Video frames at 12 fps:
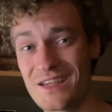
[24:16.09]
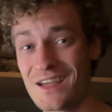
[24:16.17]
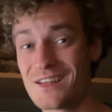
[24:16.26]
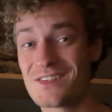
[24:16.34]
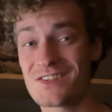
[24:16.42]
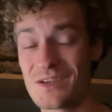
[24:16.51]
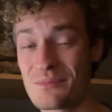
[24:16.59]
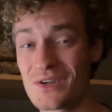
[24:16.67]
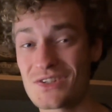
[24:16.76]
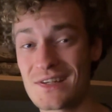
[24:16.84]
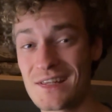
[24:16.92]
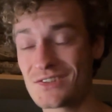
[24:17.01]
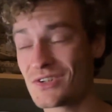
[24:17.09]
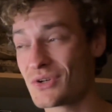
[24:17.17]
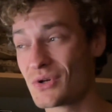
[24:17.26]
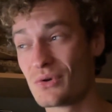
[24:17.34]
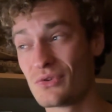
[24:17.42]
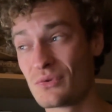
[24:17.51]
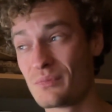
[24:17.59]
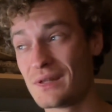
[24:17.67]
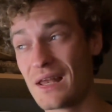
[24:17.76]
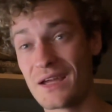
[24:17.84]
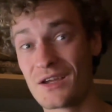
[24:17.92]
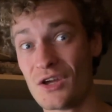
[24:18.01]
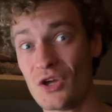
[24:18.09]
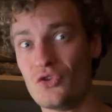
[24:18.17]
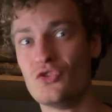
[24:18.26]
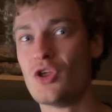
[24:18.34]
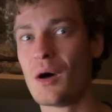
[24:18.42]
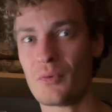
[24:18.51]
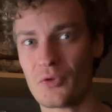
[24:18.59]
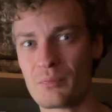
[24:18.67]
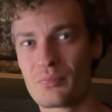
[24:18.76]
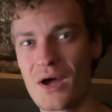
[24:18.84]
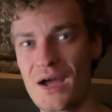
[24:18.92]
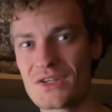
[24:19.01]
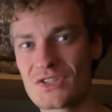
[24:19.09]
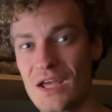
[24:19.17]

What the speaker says: and semi-slicks are going to be like double the price.